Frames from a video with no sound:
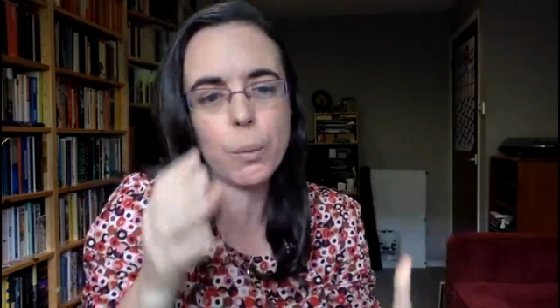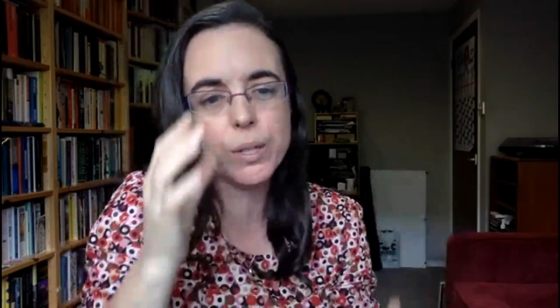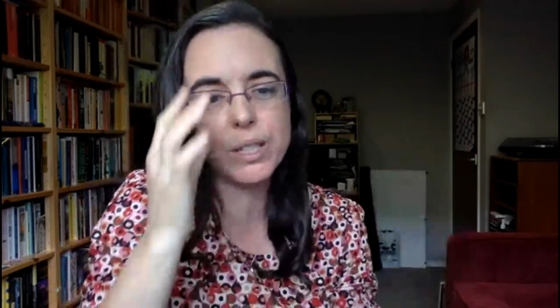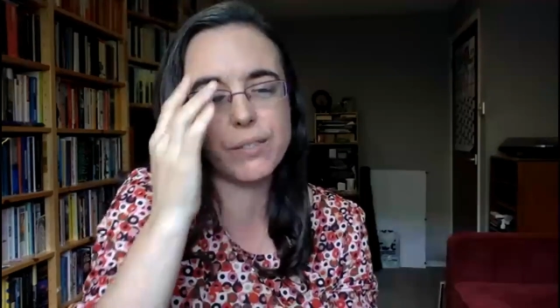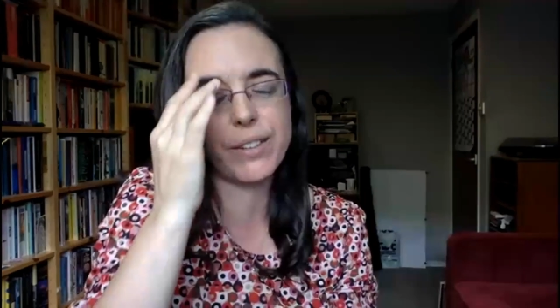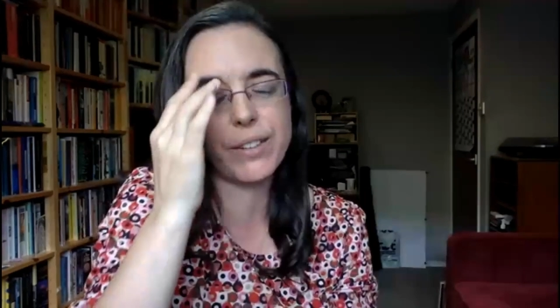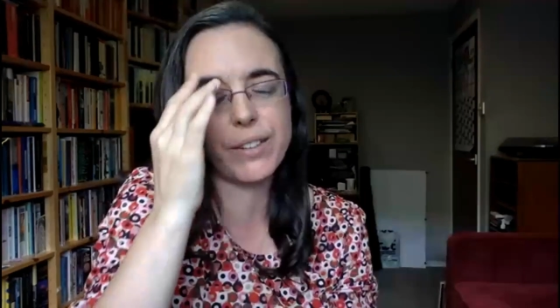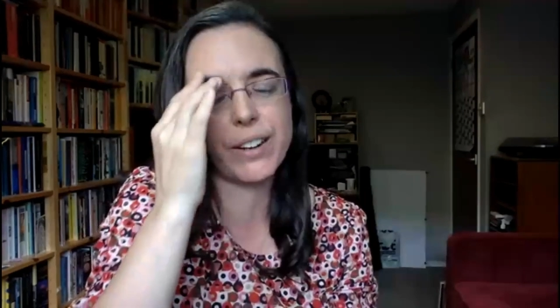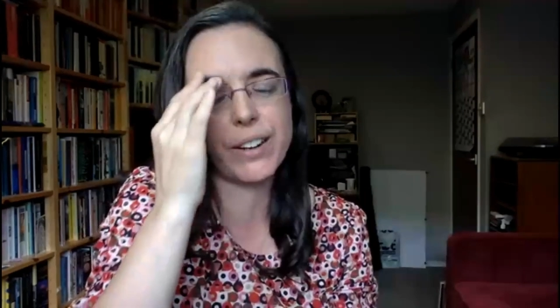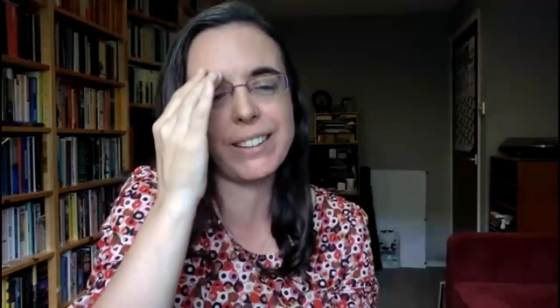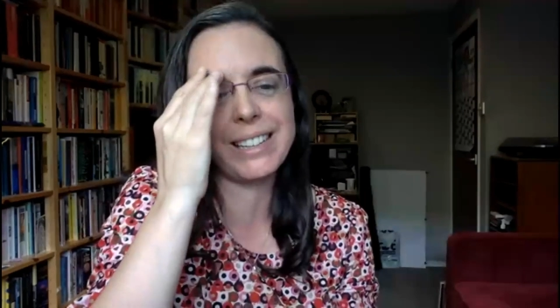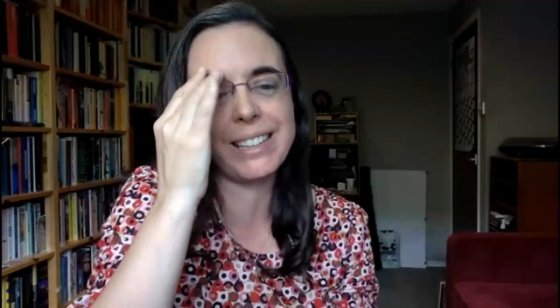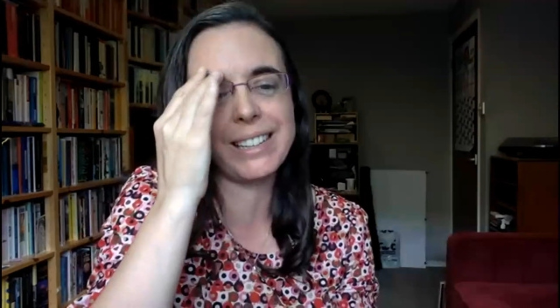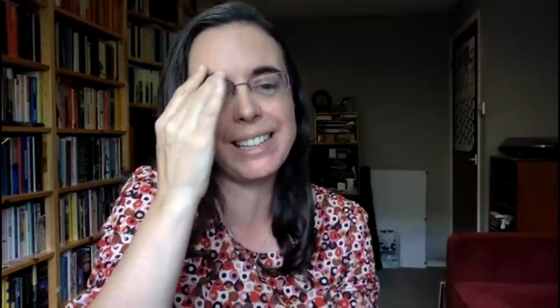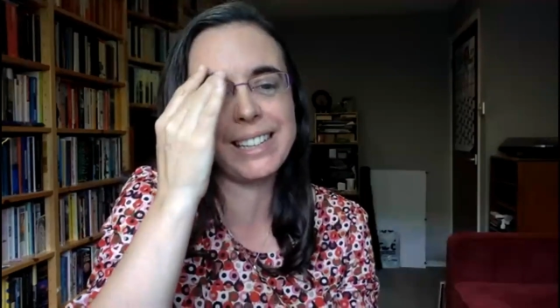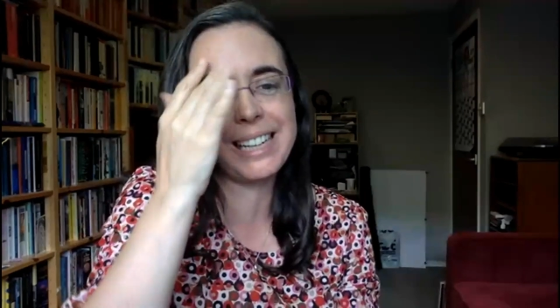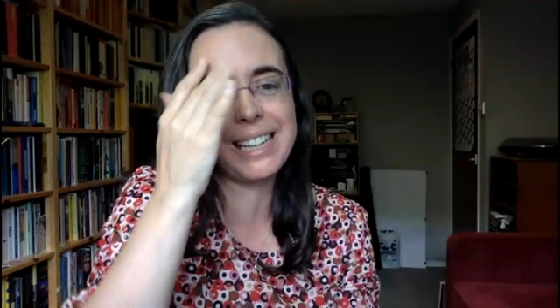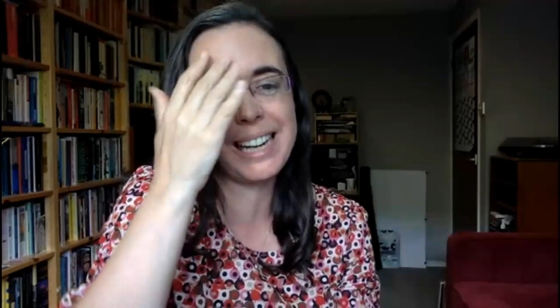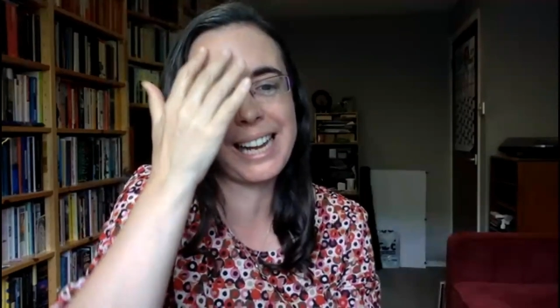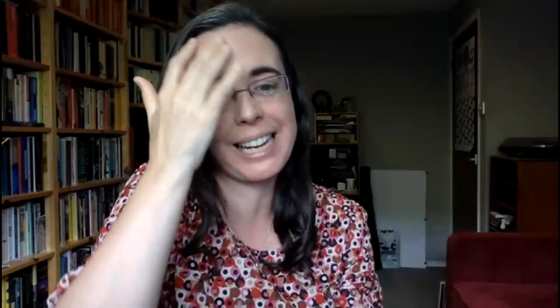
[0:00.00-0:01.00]
part was a
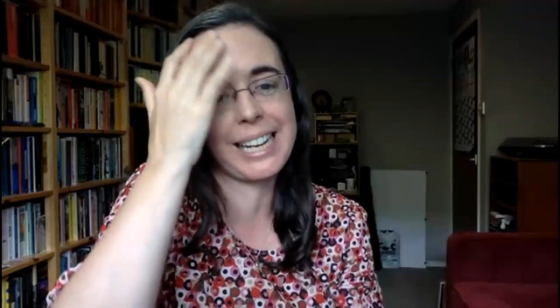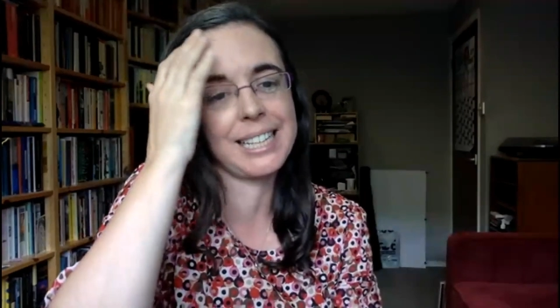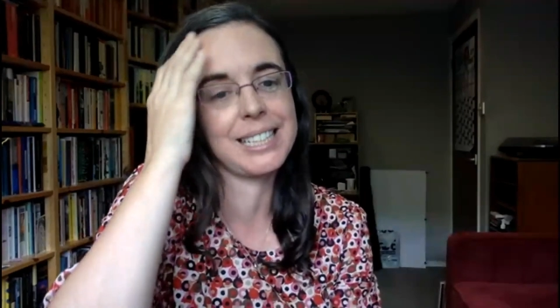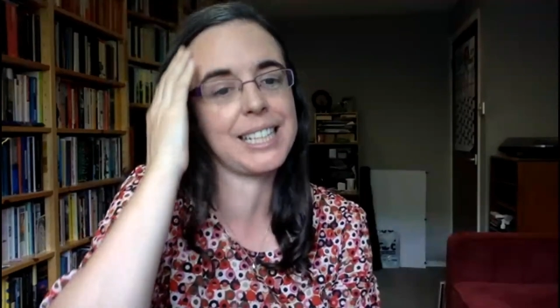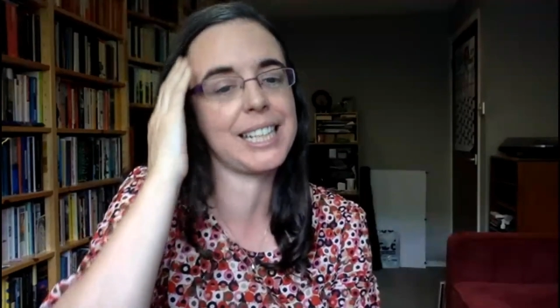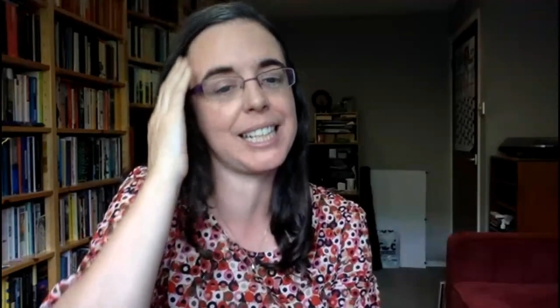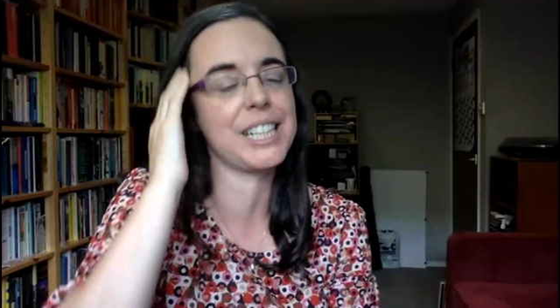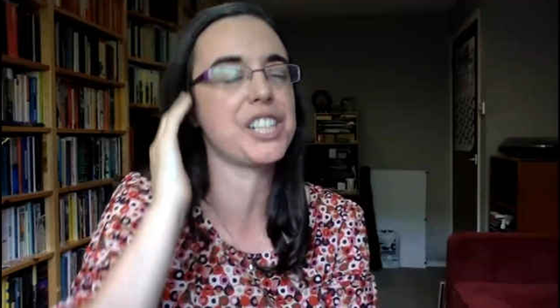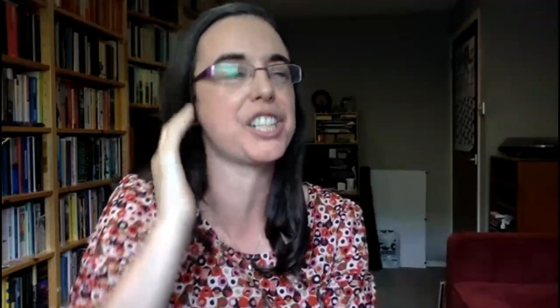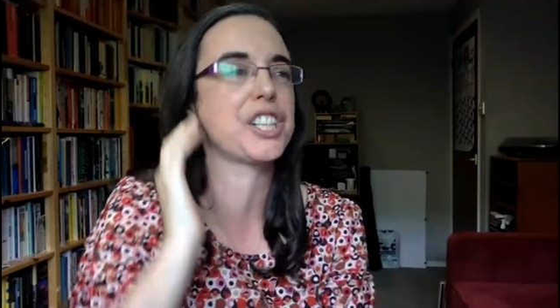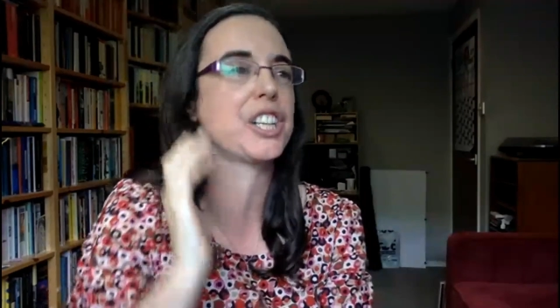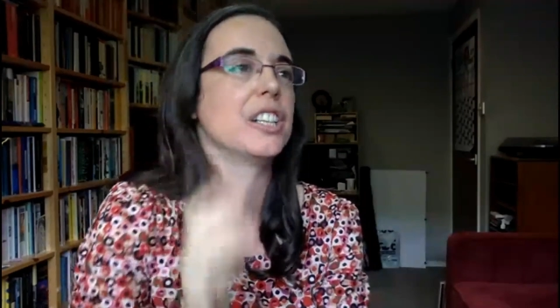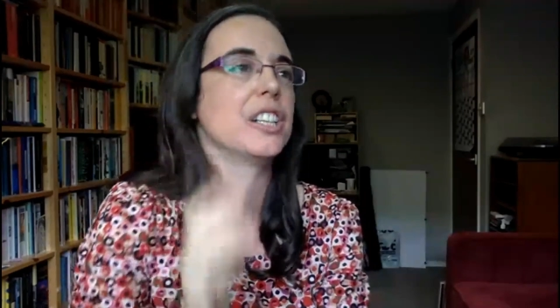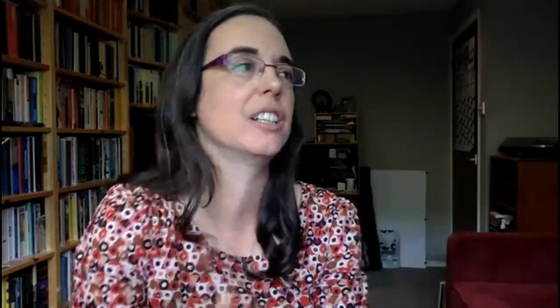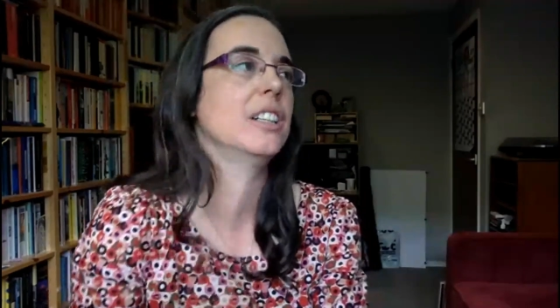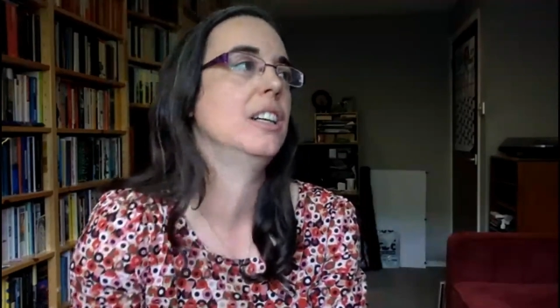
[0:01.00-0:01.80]
very late addition.